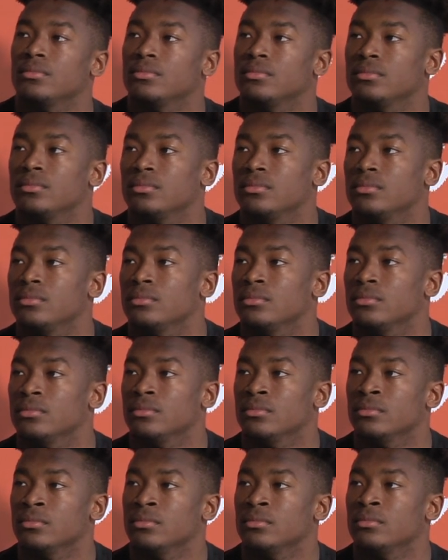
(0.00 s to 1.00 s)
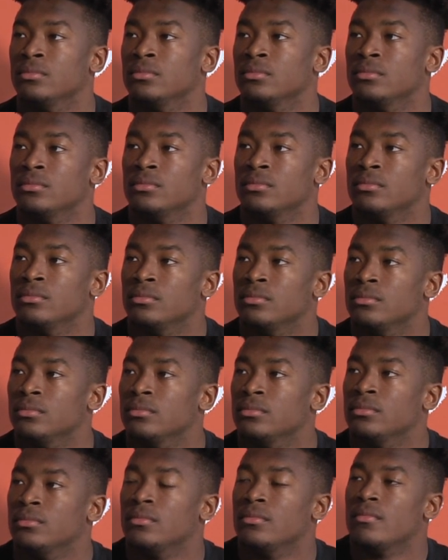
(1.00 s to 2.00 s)
guys get knocked out of gaps, wrong
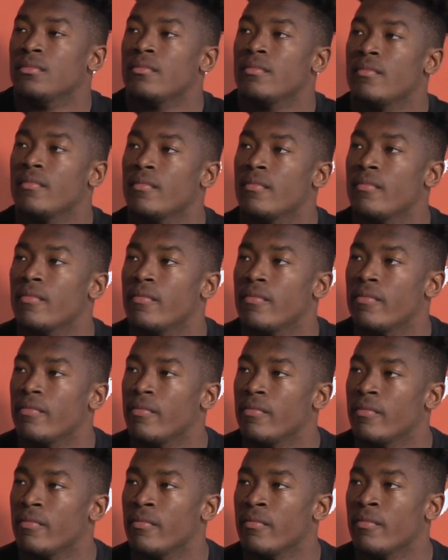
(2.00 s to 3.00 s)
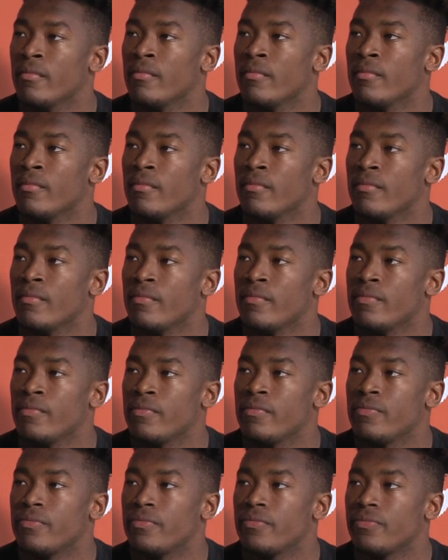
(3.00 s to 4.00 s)
run fits, execution type
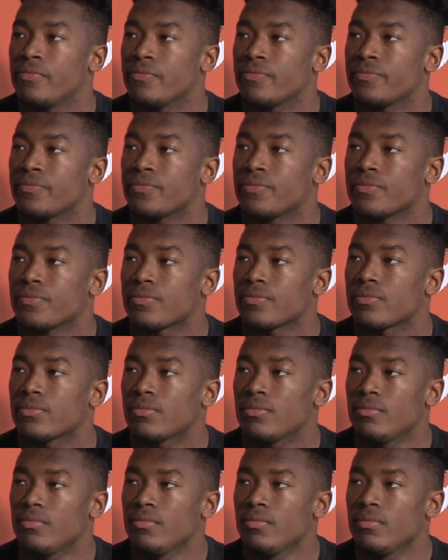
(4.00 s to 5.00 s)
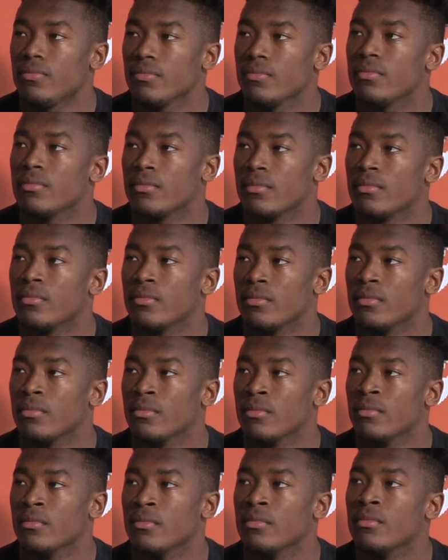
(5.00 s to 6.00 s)
things, or more what Notre
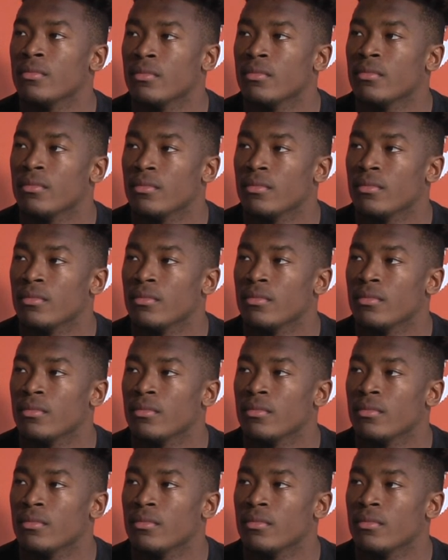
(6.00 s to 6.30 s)
Dame was doing?